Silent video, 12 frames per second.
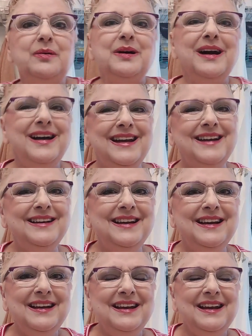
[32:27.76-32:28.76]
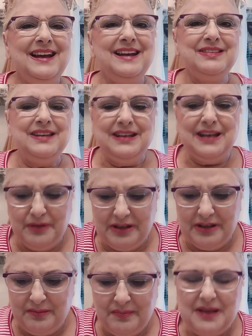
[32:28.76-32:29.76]
so I
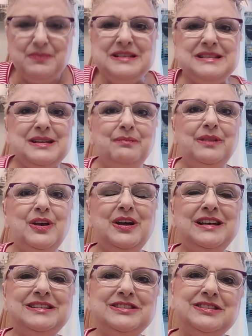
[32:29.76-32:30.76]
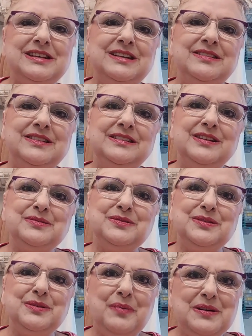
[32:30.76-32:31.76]
think I'm going to make me some lunch and
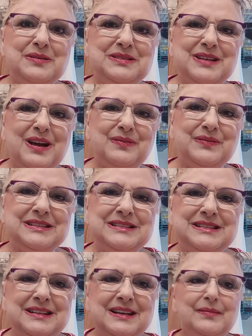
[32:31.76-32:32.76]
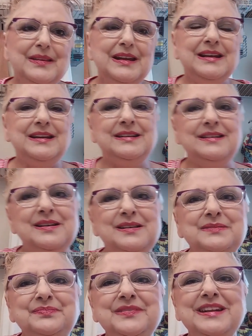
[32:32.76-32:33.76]
then go to the post office.
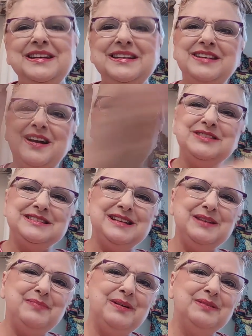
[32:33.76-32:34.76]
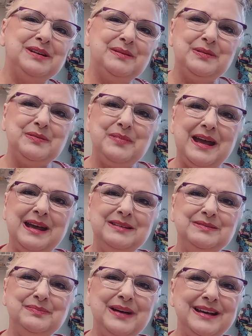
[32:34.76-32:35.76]
And um, y'all just keep on
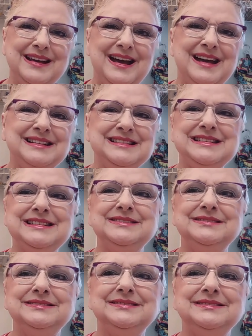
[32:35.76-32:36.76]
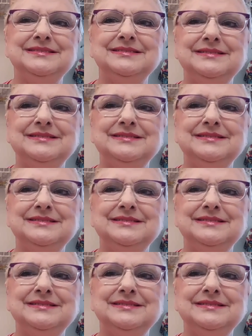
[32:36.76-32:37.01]
coming back. Bye, guys.